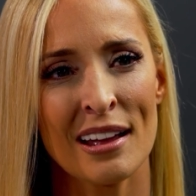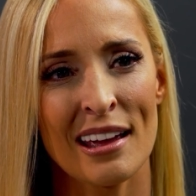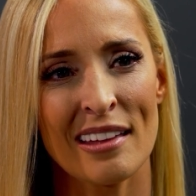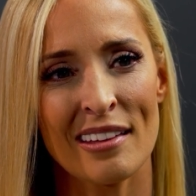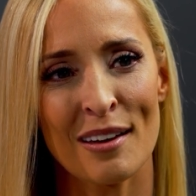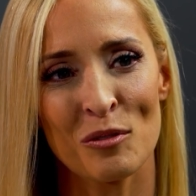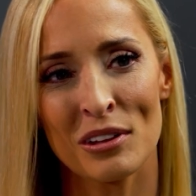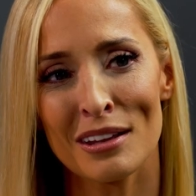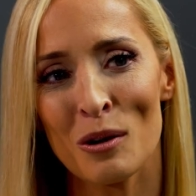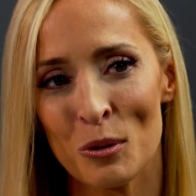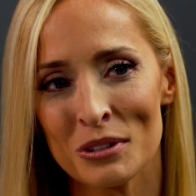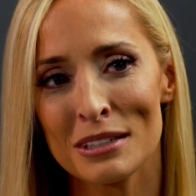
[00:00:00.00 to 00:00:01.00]
And that really
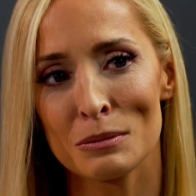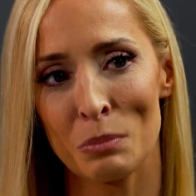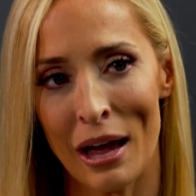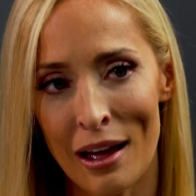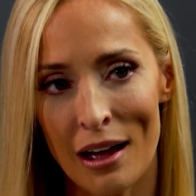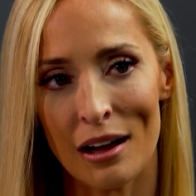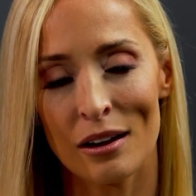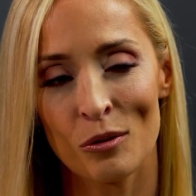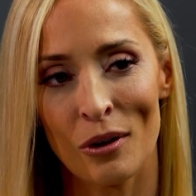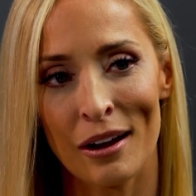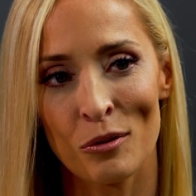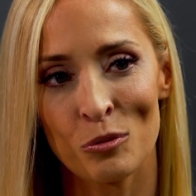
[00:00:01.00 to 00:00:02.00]
holds us back,
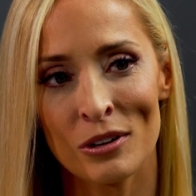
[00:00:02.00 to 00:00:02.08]
right?